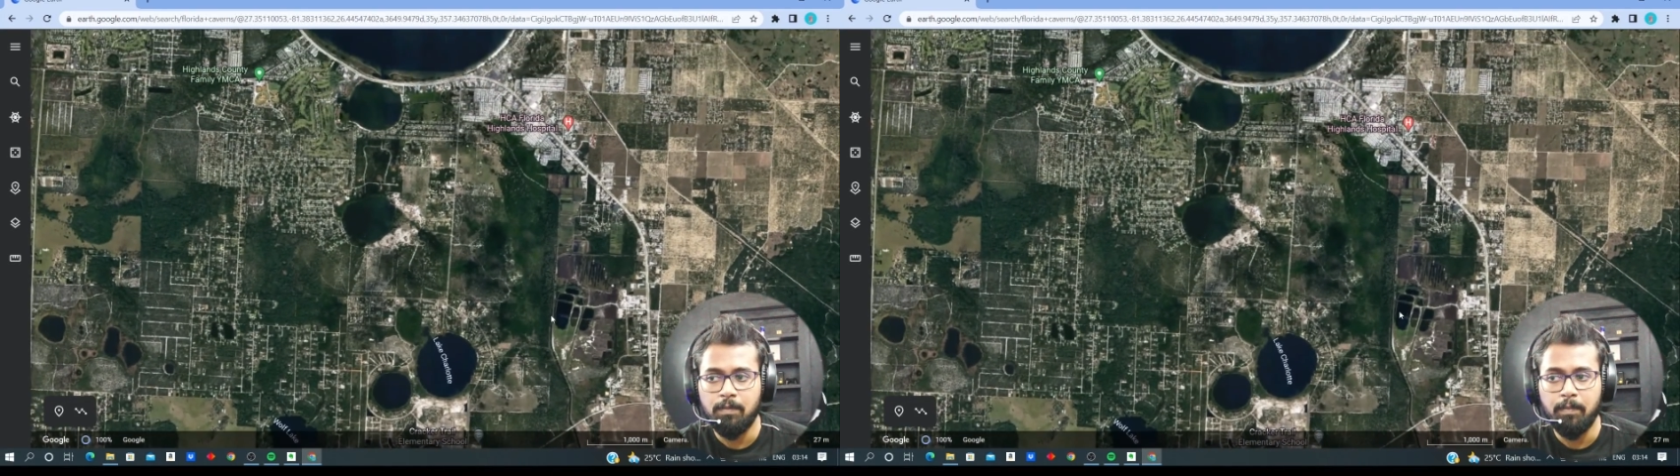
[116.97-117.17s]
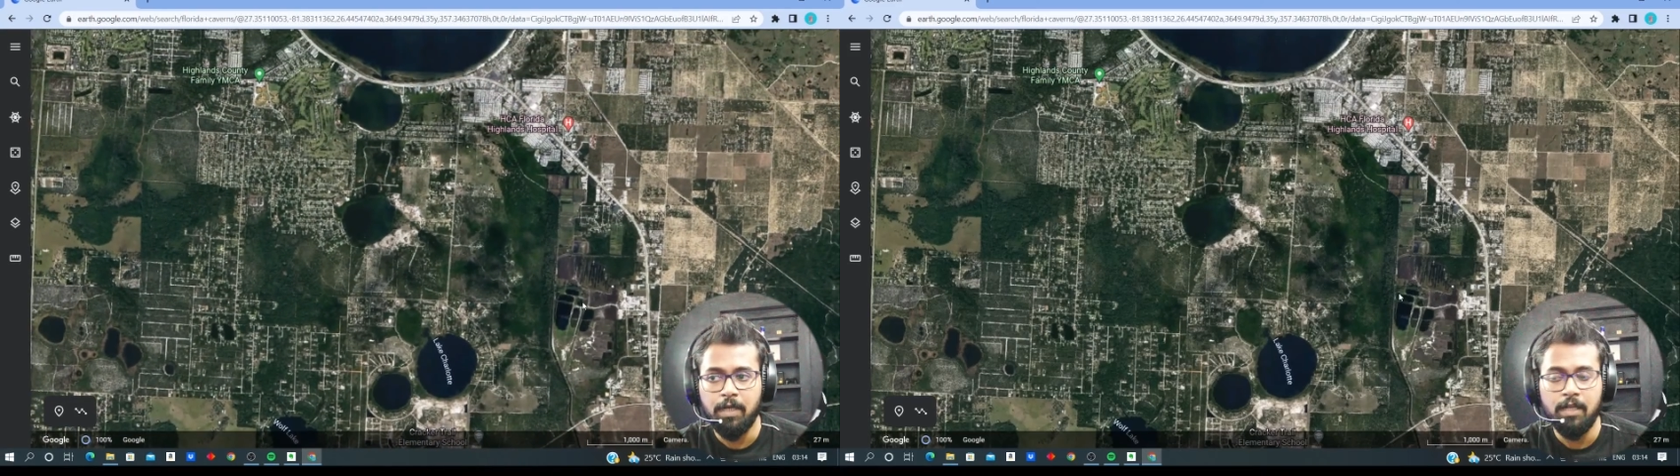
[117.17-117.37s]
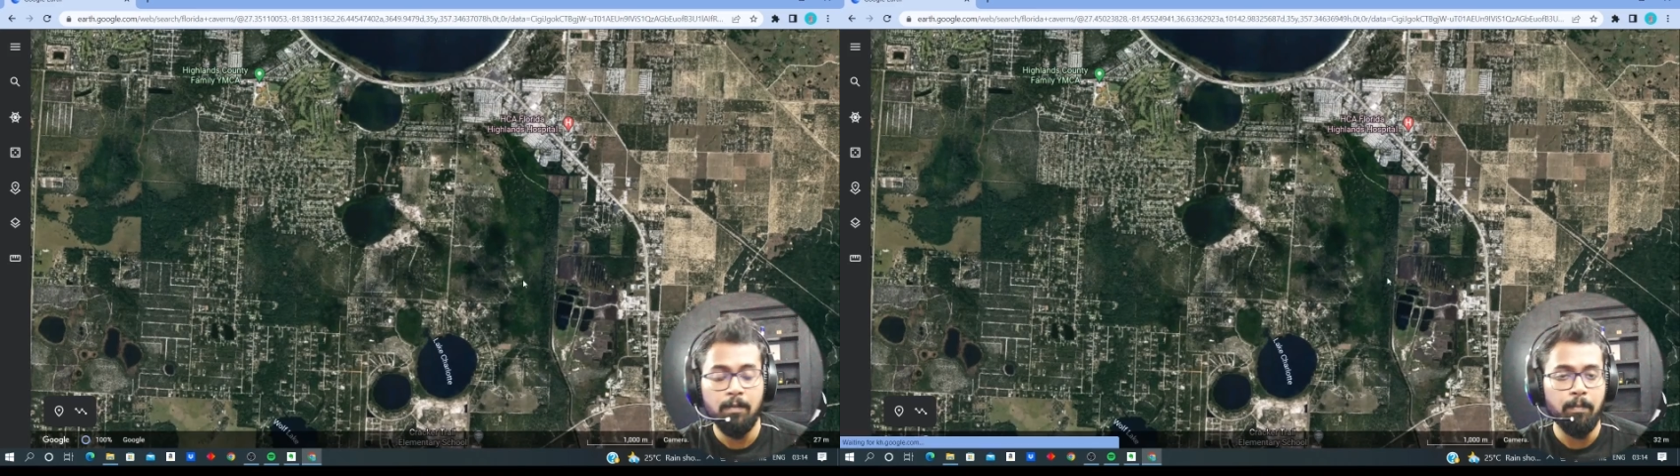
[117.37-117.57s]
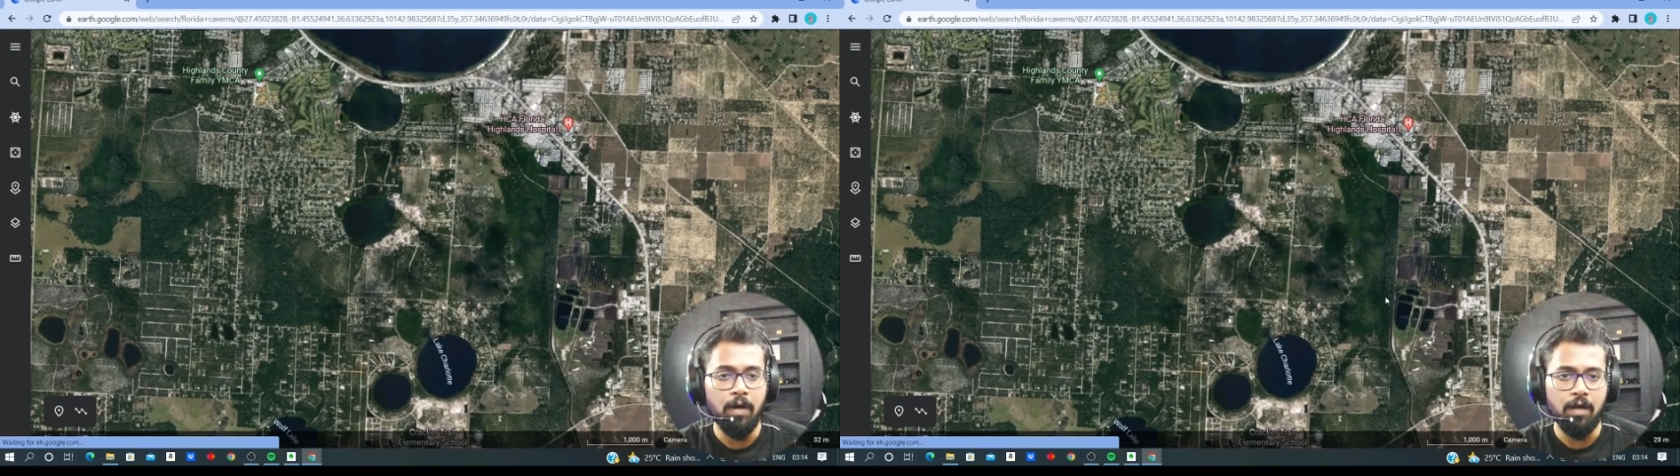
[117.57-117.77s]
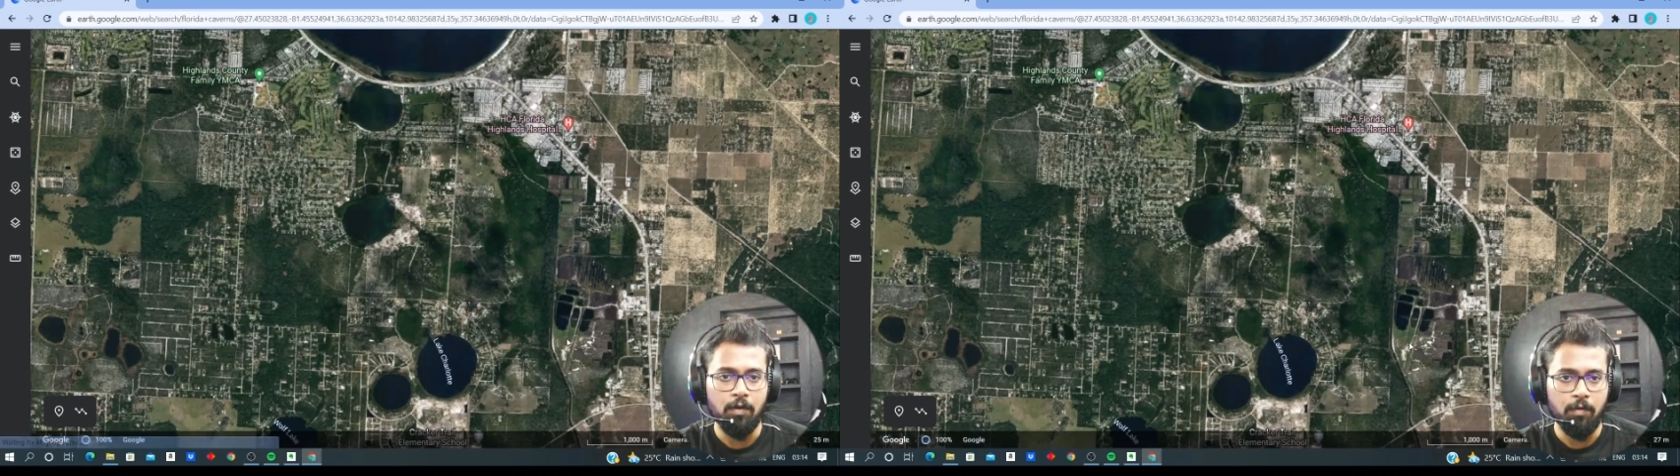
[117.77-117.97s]
middle
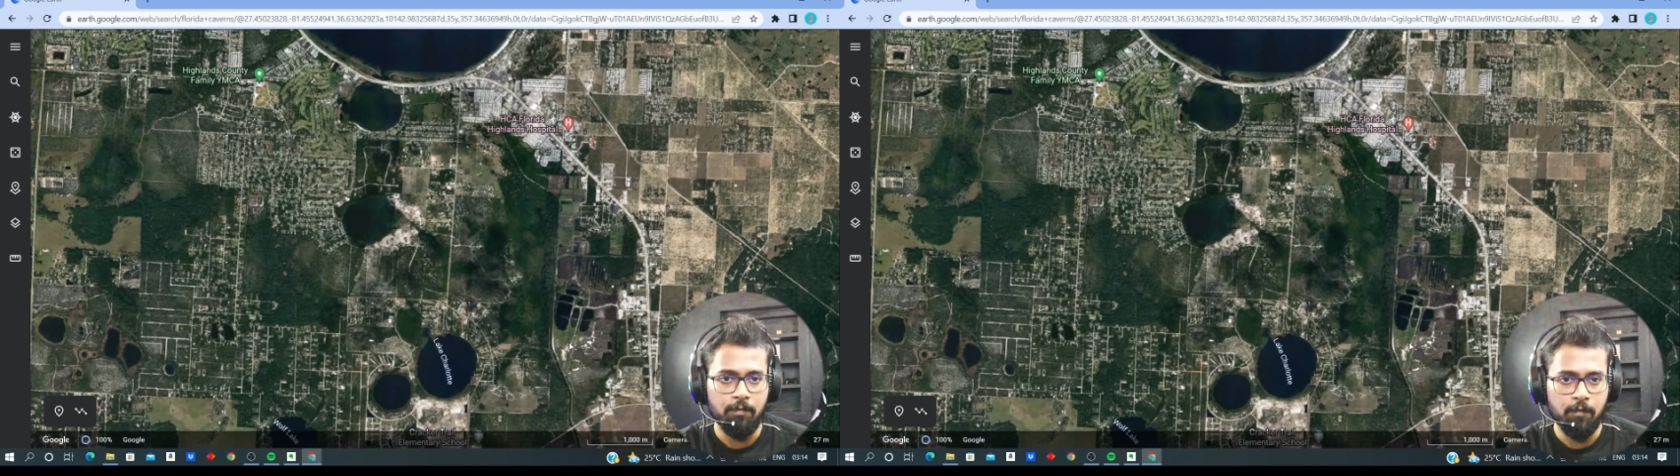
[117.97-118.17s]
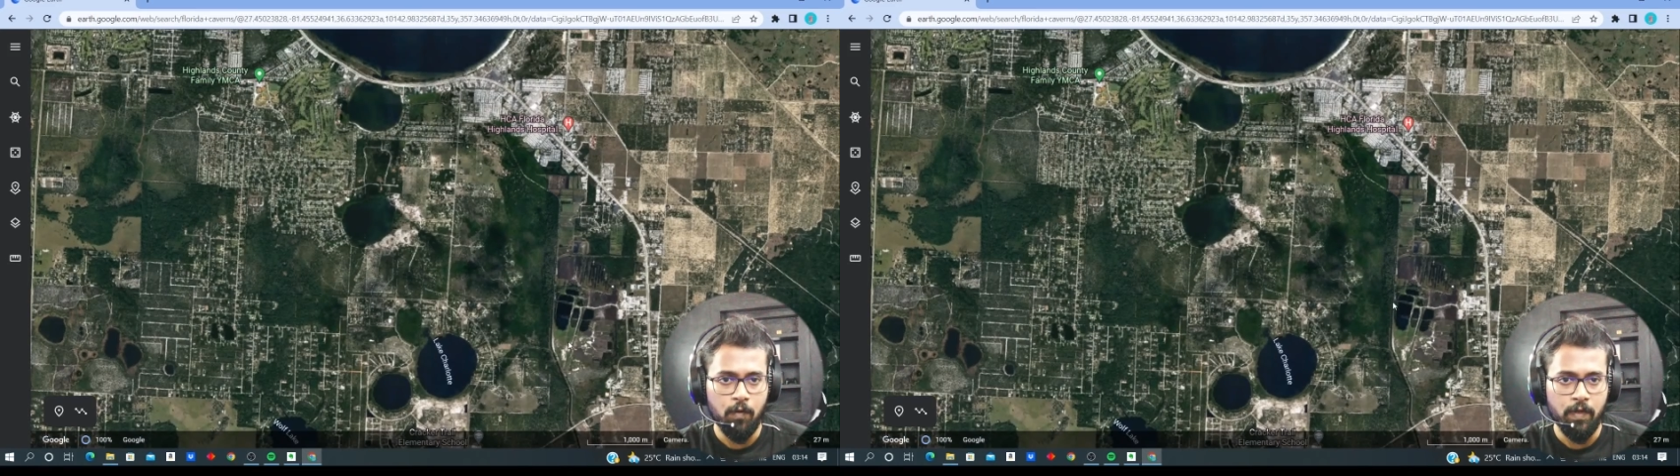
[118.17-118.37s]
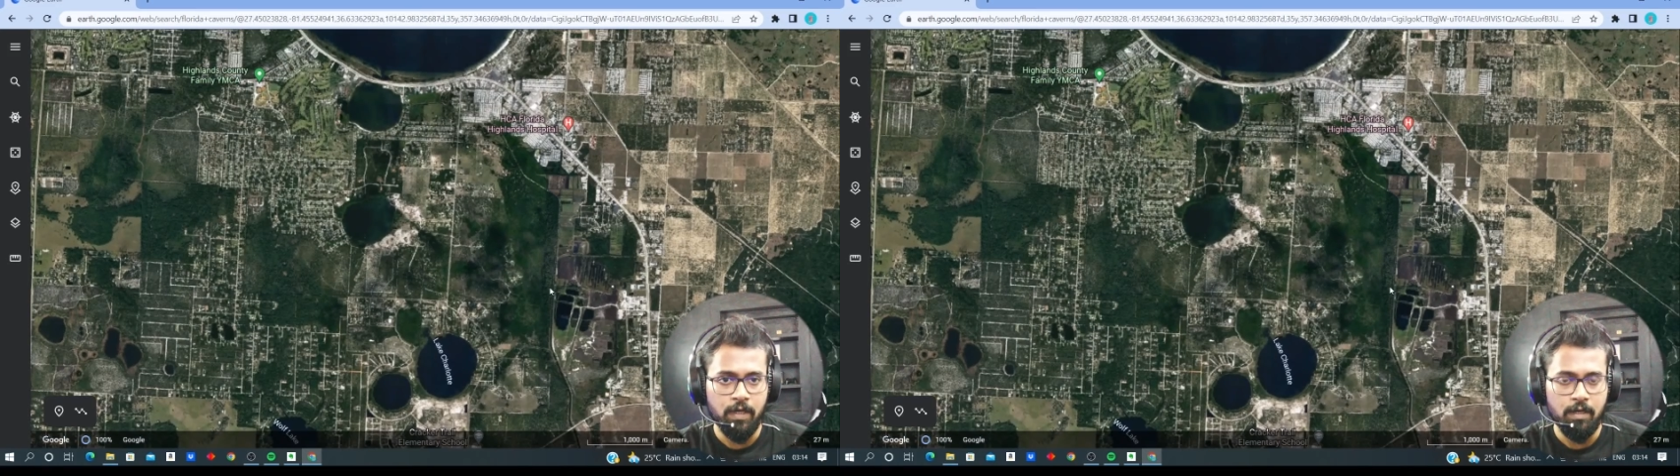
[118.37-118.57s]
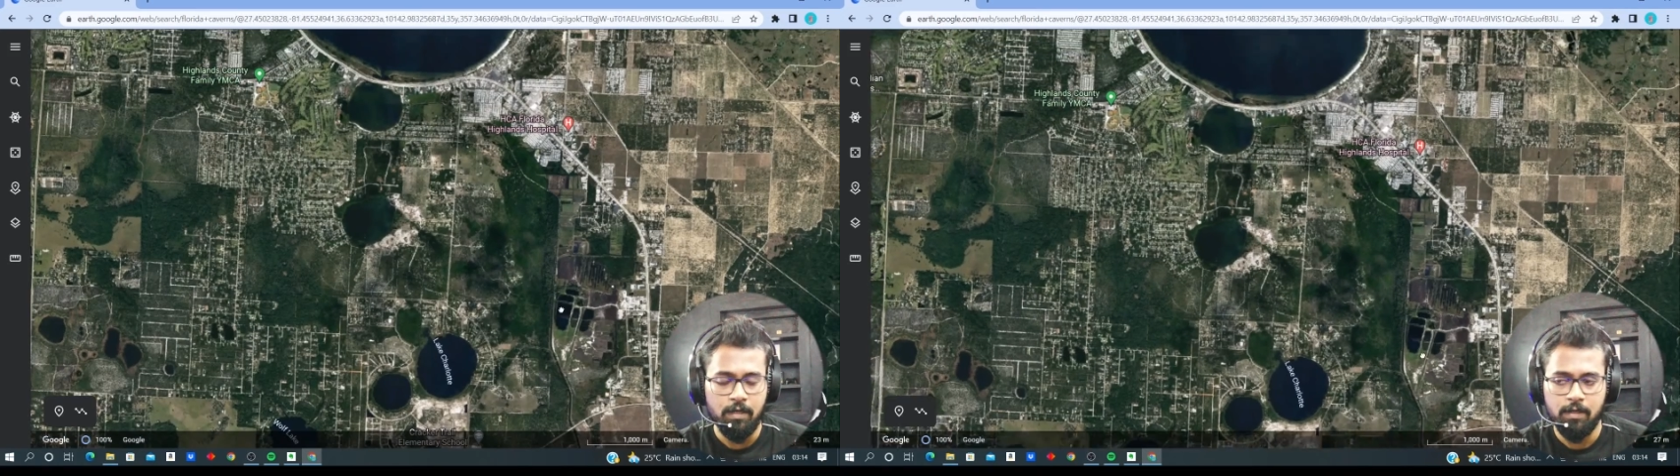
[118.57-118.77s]
part of Florida?